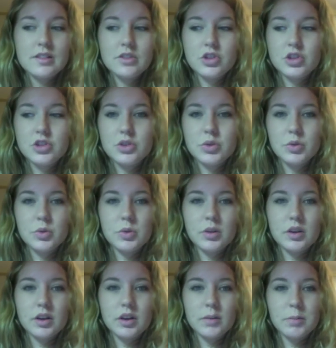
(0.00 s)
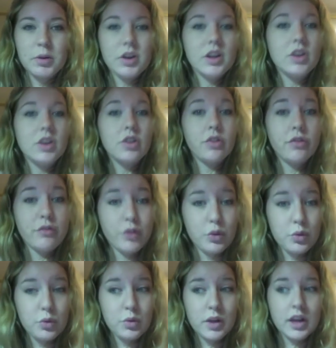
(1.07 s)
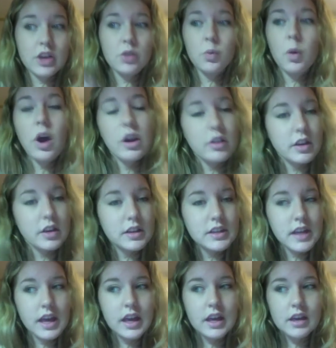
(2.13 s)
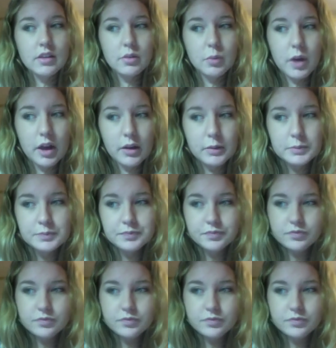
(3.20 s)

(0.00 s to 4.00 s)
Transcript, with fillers: to put in your food and your water intake as well.